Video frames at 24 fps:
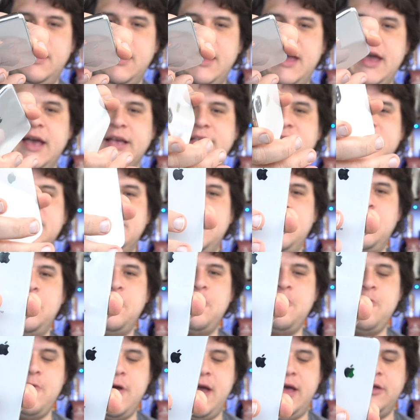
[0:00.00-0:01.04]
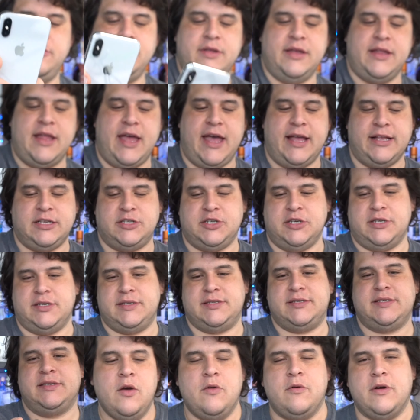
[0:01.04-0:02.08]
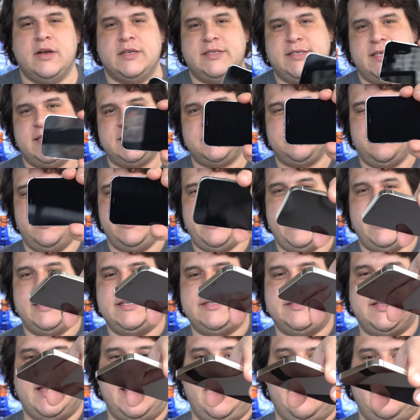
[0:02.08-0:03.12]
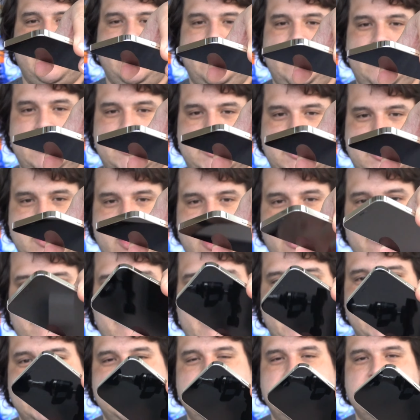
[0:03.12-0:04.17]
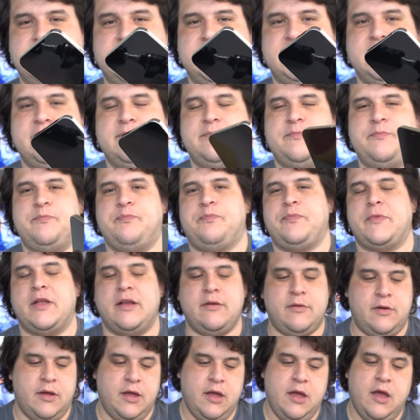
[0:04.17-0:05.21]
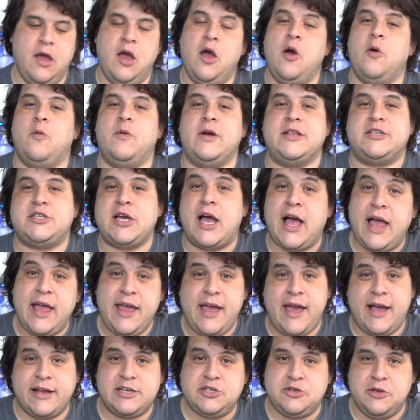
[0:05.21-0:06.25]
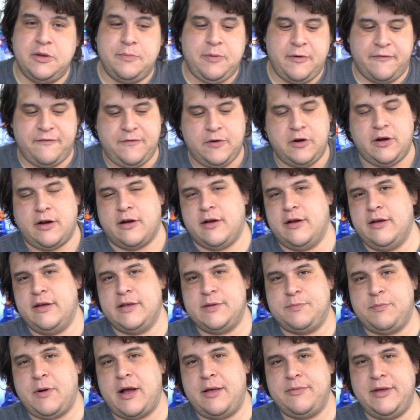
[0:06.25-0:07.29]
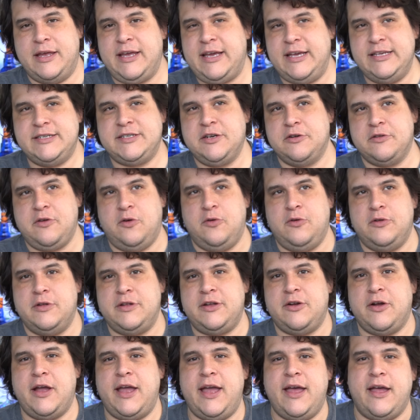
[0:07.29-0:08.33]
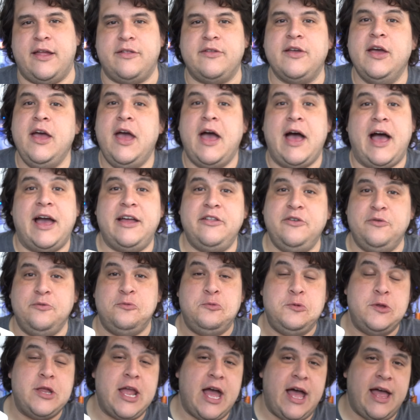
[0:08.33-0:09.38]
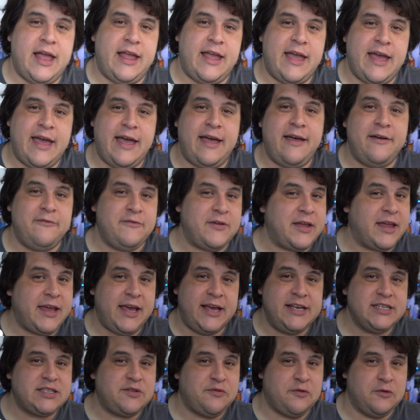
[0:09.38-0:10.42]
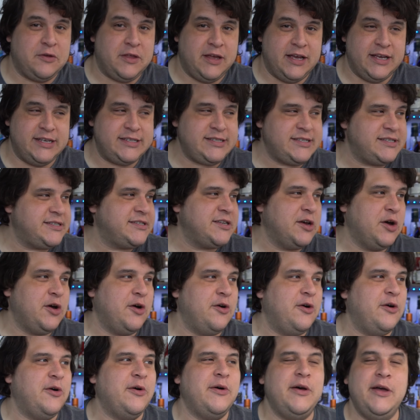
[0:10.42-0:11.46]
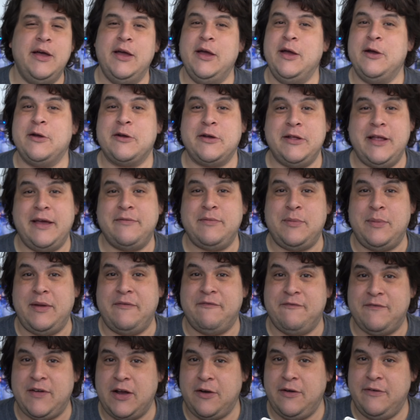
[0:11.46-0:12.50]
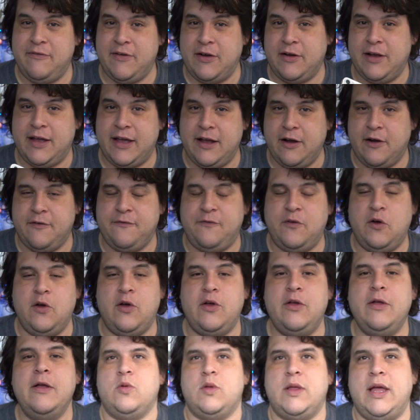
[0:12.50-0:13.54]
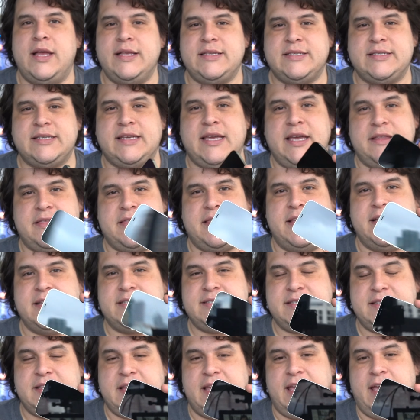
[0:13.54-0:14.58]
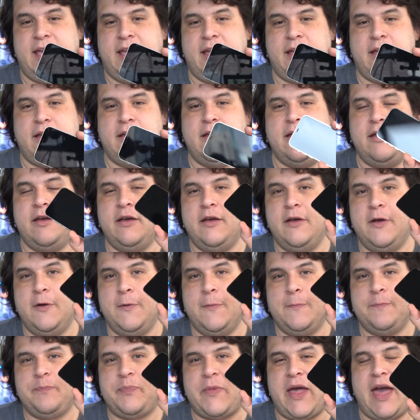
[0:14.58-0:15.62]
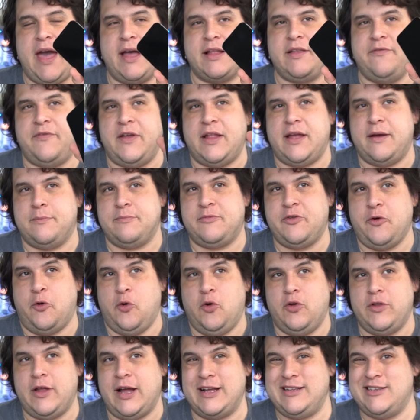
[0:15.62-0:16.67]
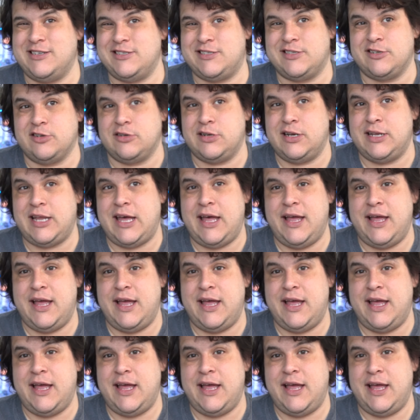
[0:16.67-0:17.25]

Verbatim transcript: has rounded edges, whereas this one has like sharp edges, which I actually prefer. Probably easier to hold in your hand. I do not have a case for this, so you're gonna have to be very, very careful. Let's get this thing activated. I'm told I just turn it